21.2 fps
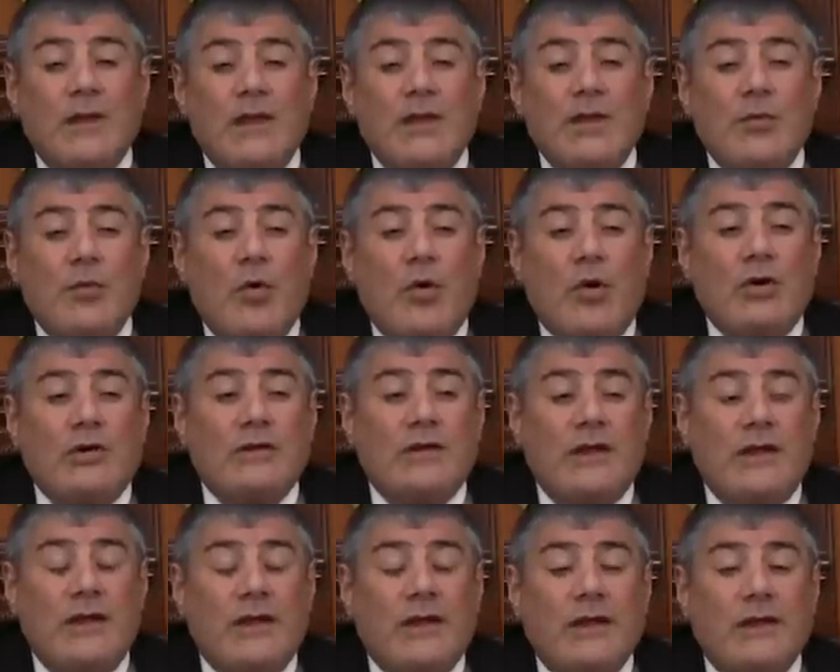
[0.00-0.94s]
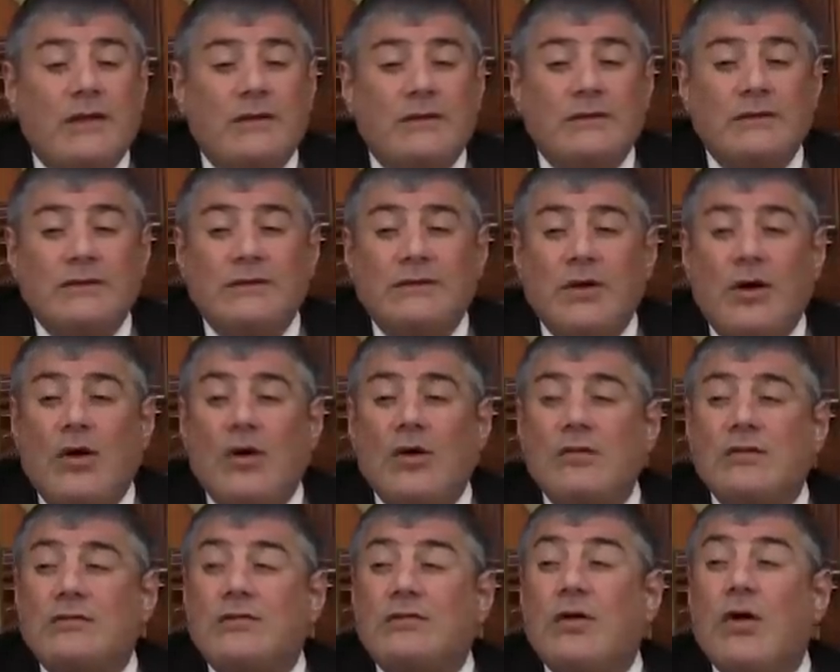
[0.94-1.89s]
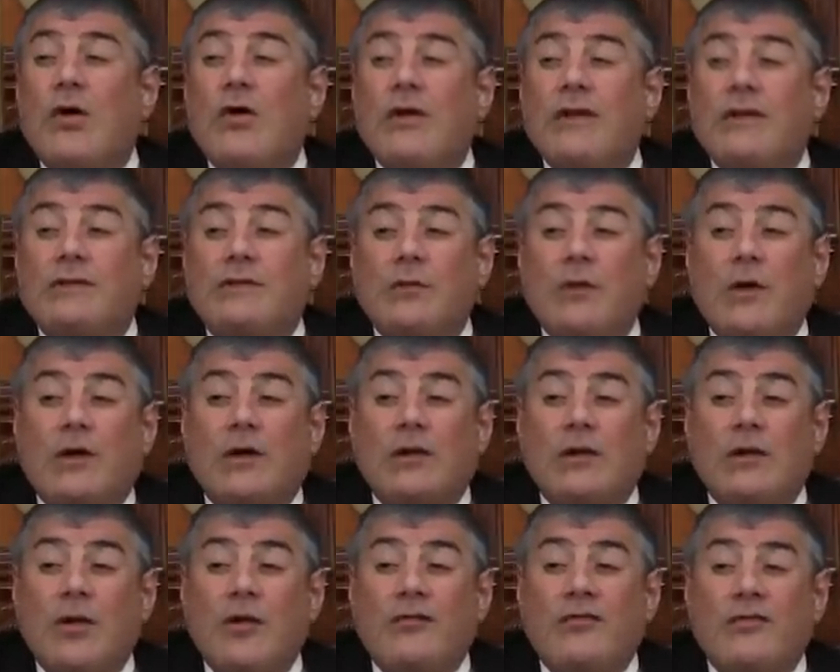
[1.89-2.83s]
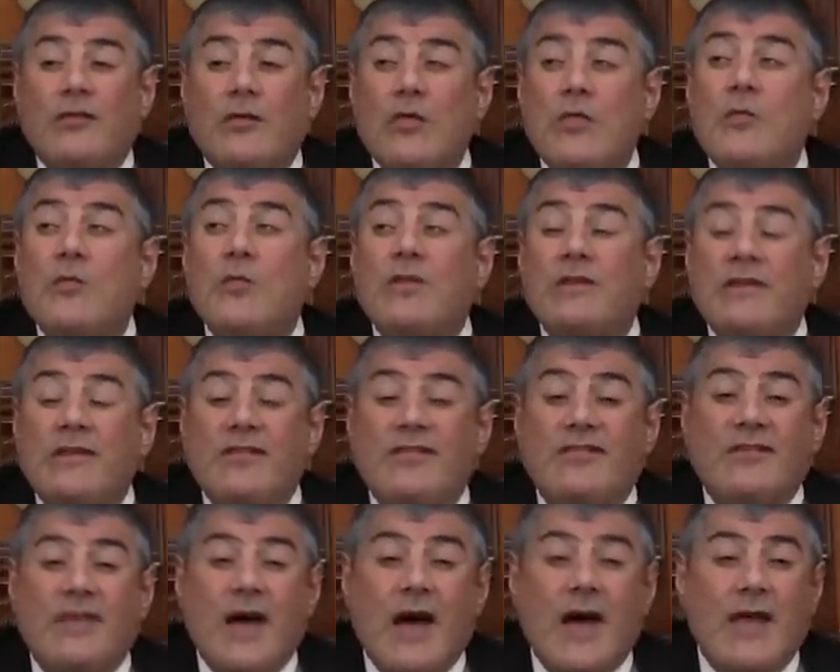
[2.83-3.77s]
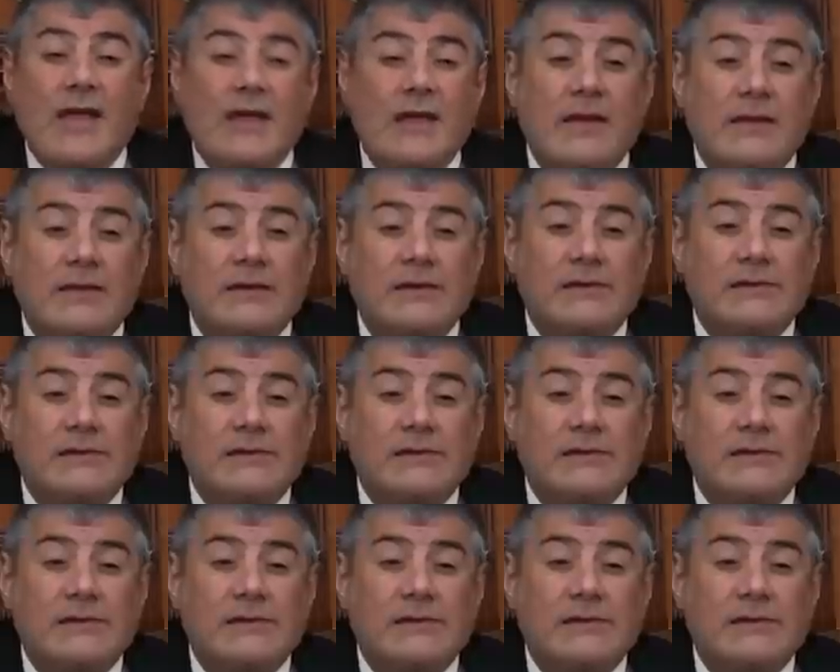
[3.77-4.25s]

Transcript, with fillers: He warned her, don't go into a closed room with this guy.